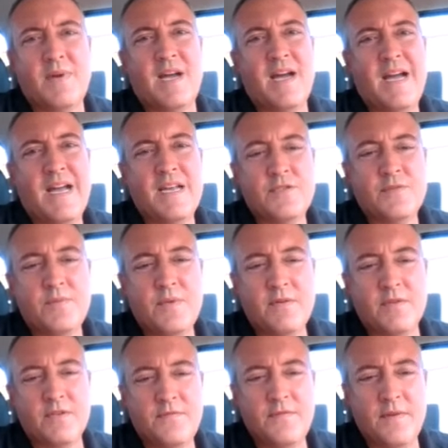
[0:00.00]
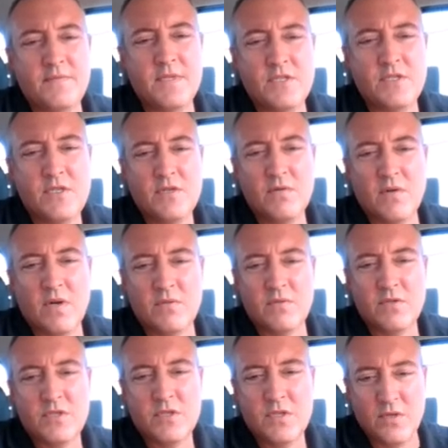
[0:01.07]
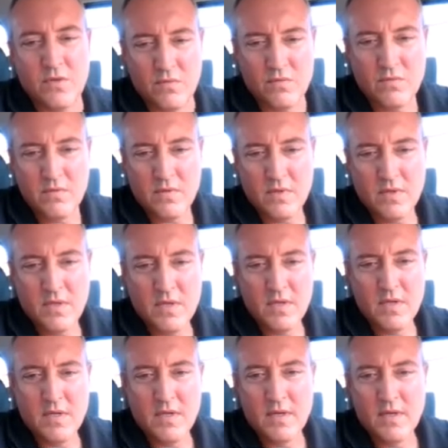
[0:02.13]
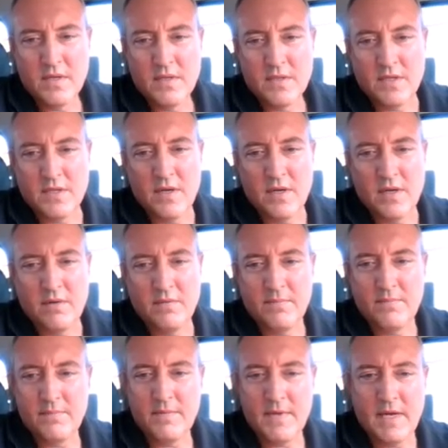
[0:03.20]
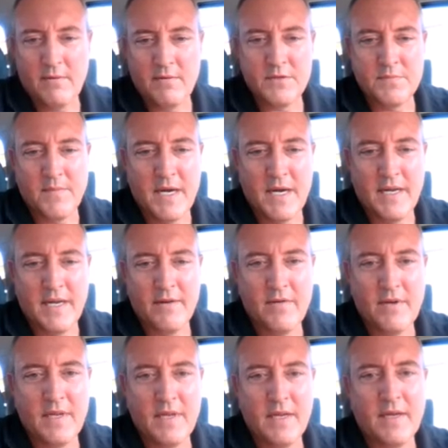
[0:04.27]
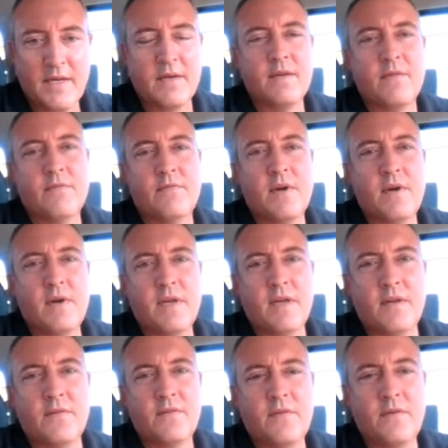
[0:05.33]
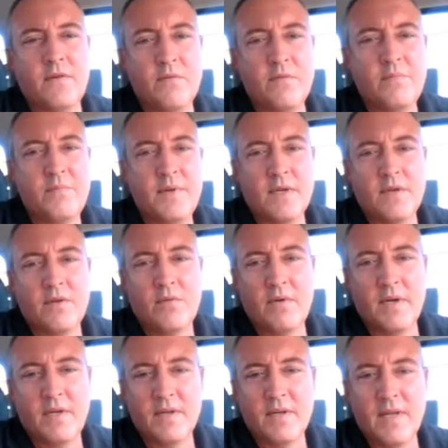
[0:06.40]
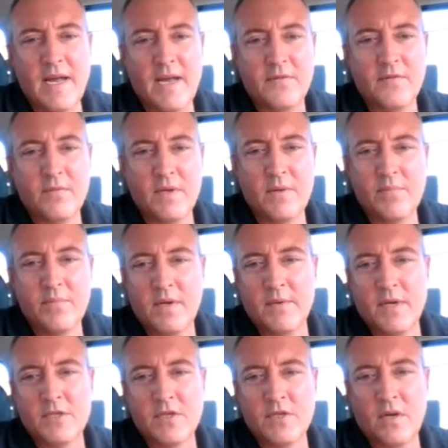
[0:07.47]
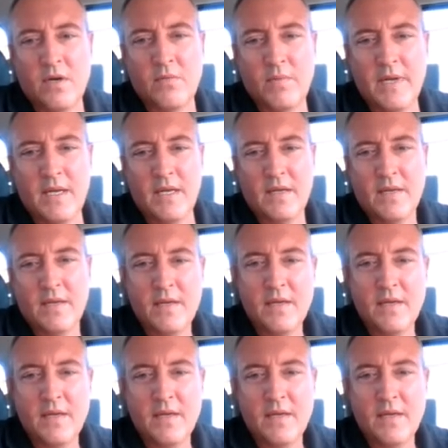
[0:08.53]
My highest week was 52.02. So I was mining everything and converting it to Bitcoin last week, pretty much all week.